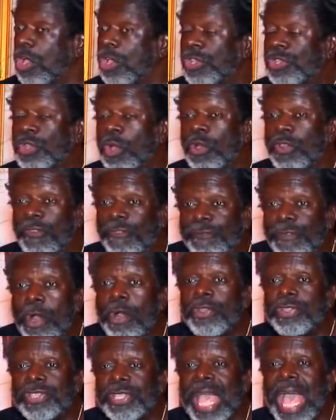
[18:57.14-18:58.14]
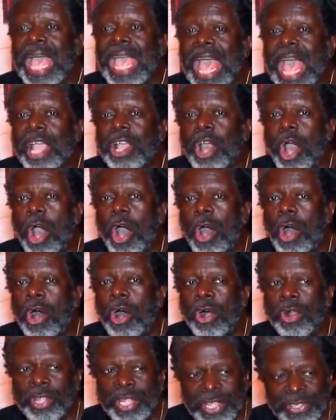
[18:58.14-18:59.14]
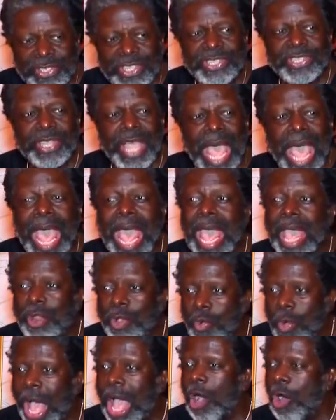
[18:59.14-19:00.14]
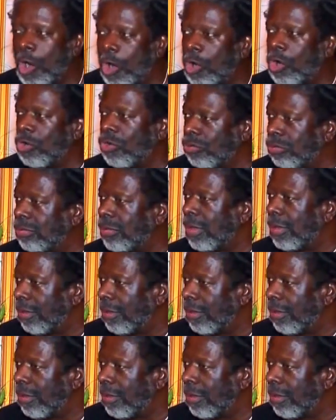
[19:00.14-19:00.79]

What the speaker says: So the first guy I call is this guy who I owe